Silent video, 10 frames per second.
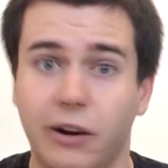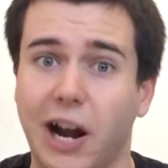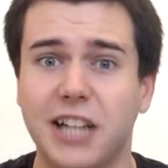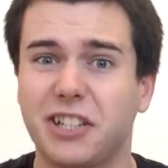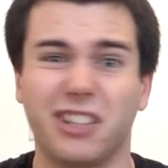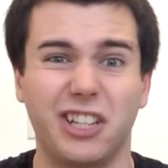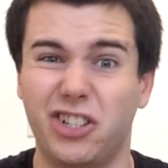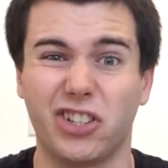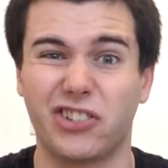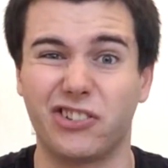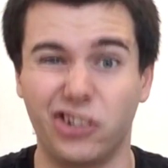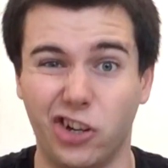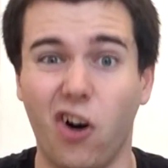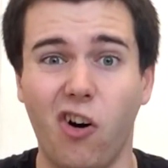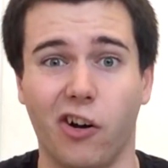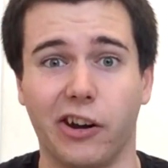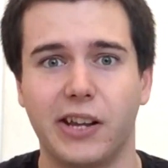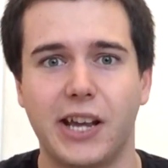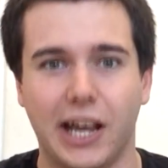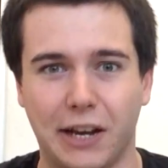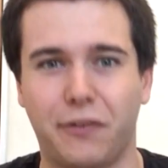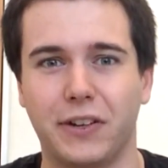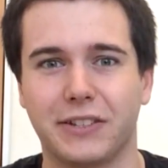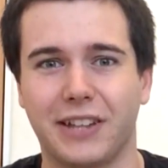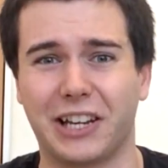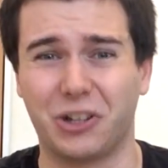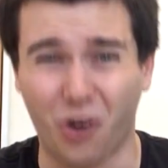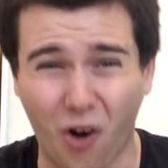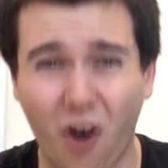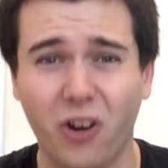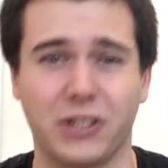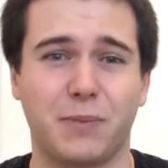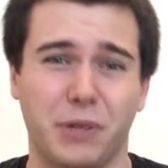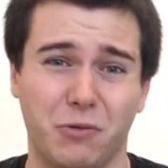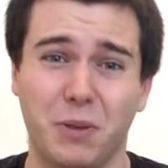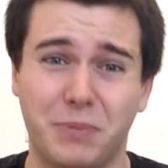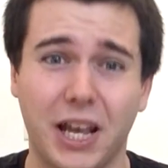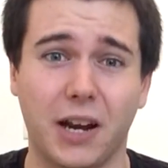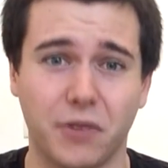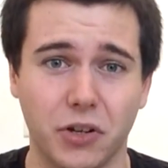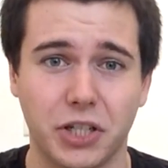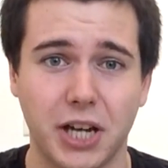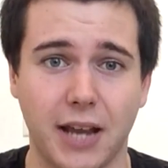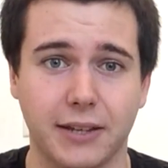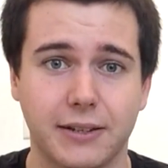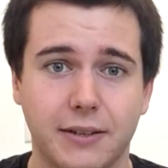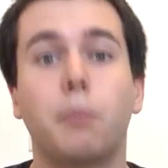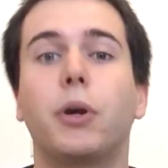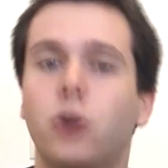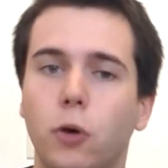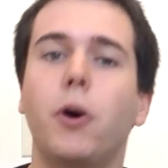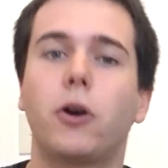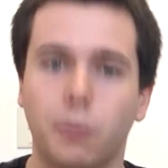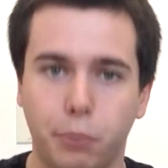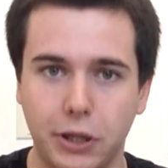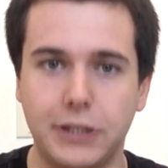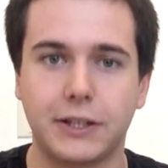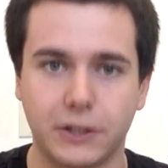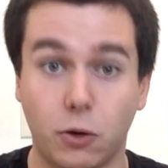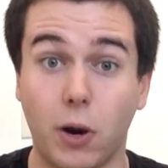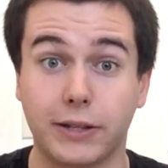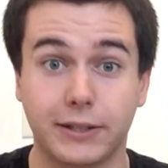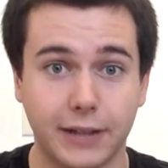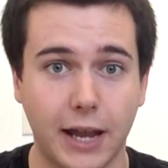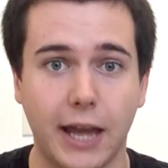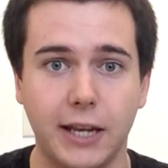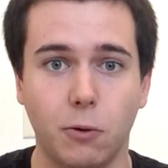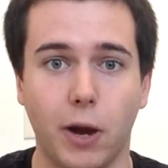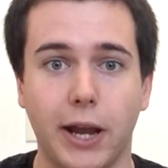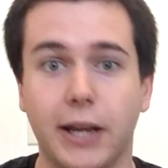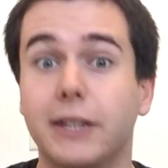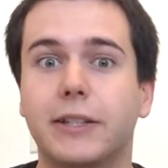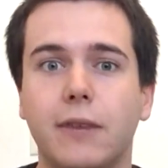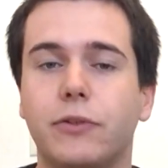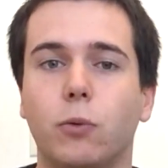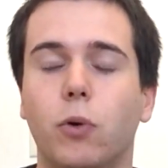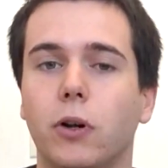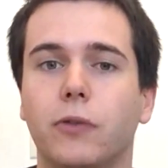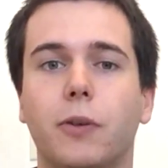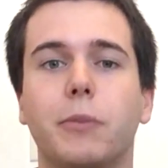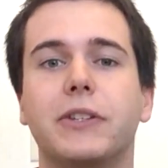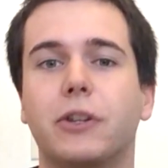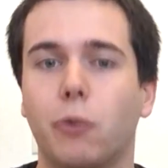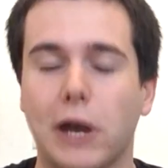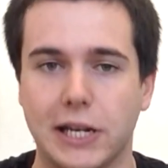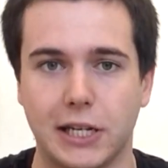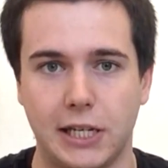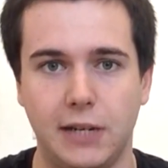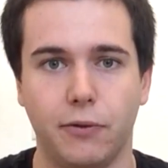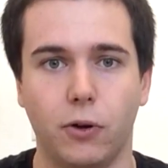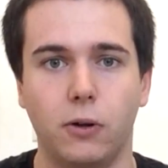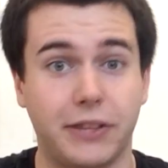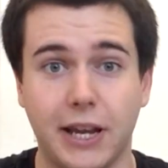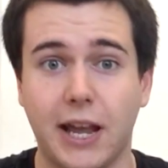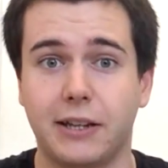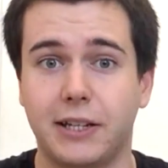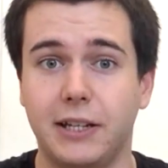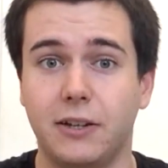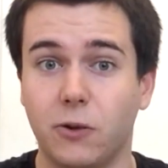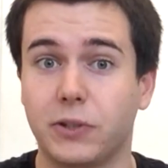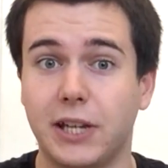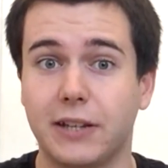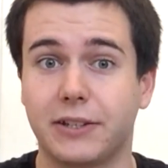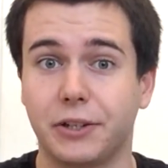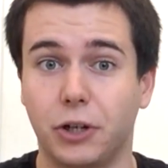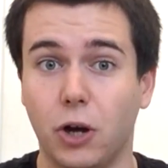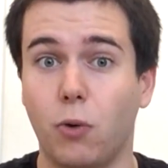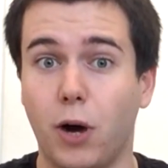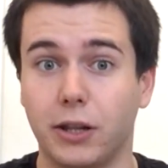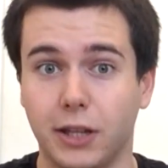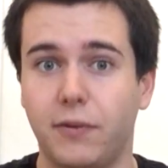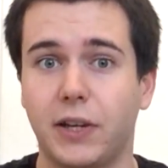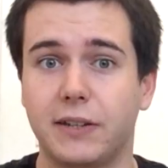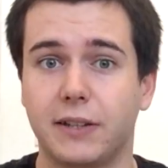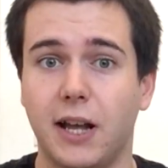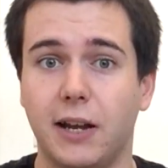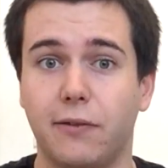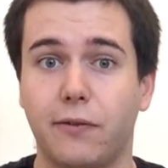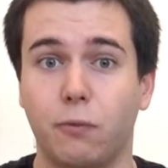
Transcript: They're actually just gone, and it feels like your heart's been ripped out of your chest. But Kubo completes his quest anyway, and he saves the world from this great evil. At the end, he knows he has to go on living his life